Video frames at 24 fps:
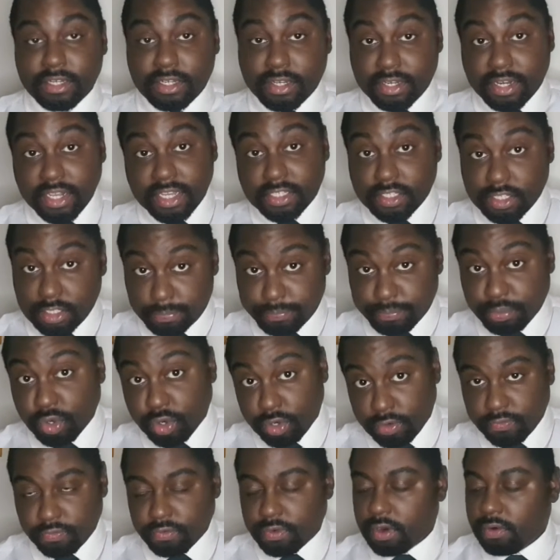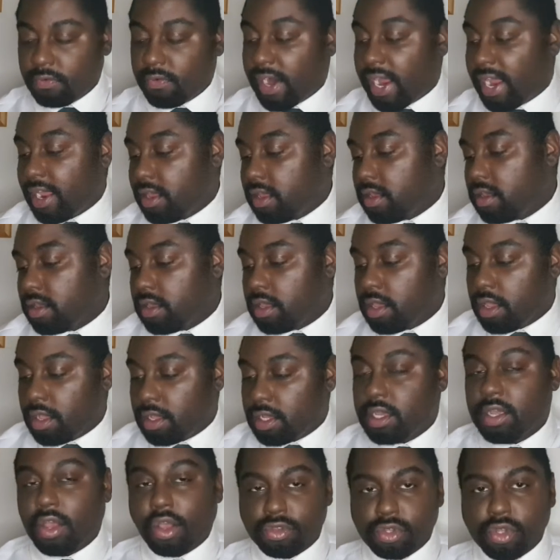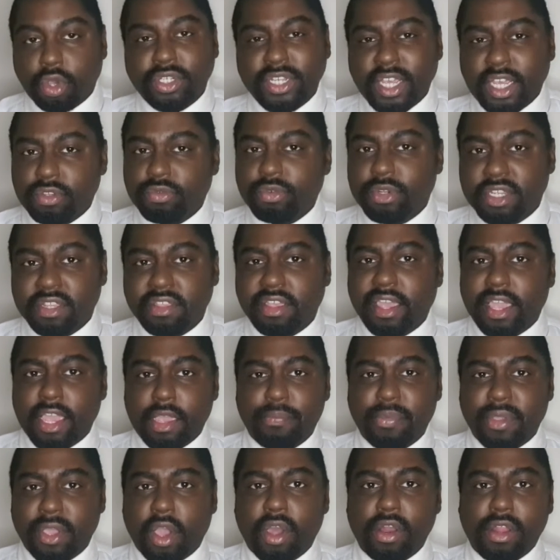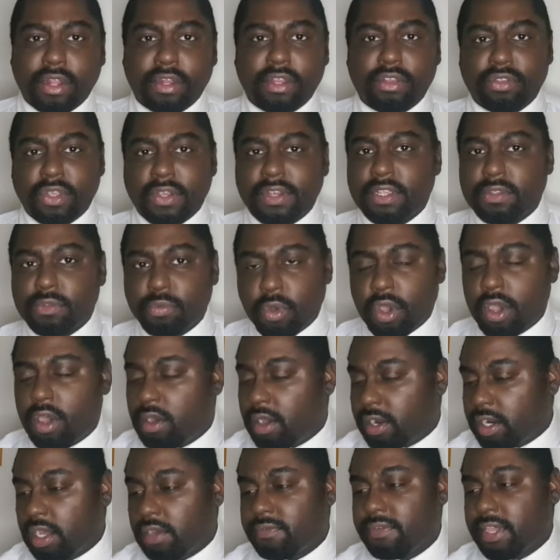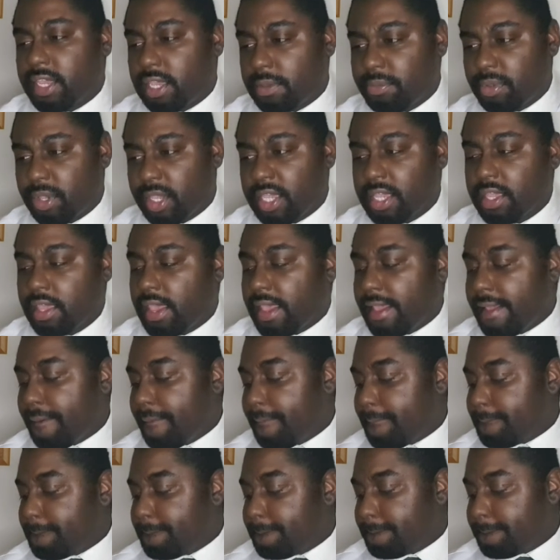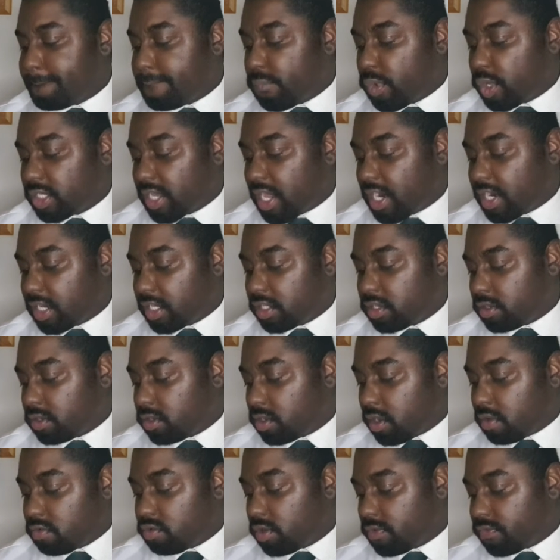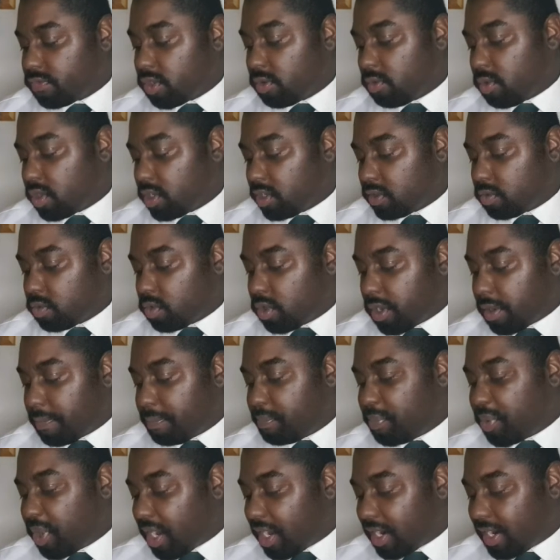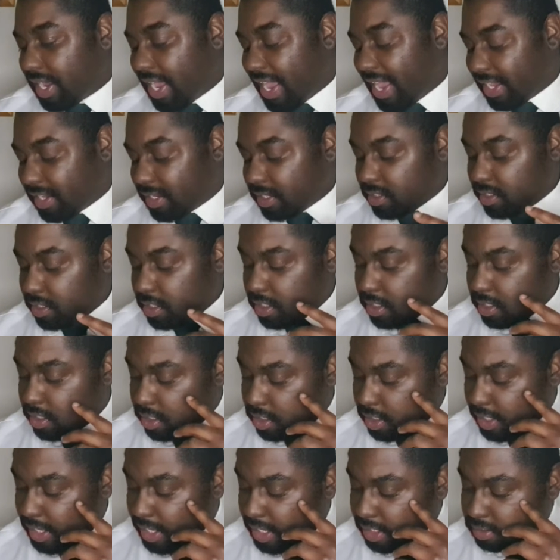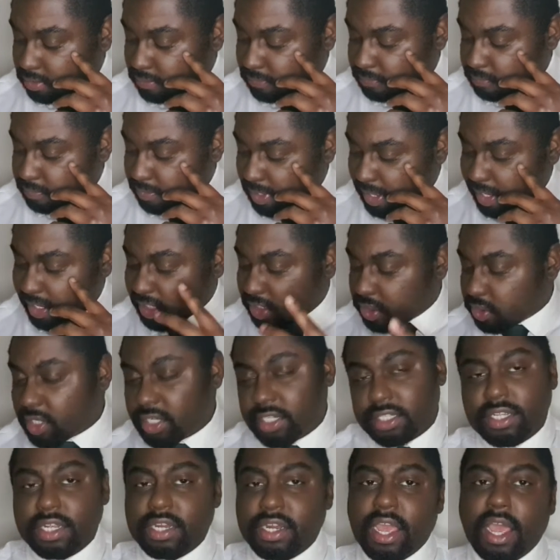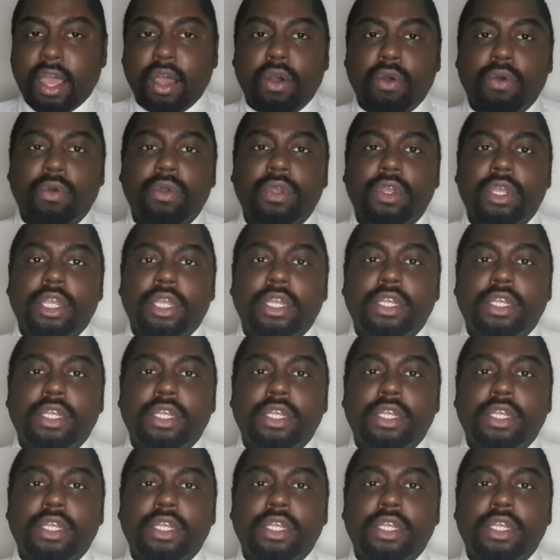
This is proof, right? Although she has released an EP earlier this year as well, another EP, which I need to do a review on as well. But like, it's interesting how,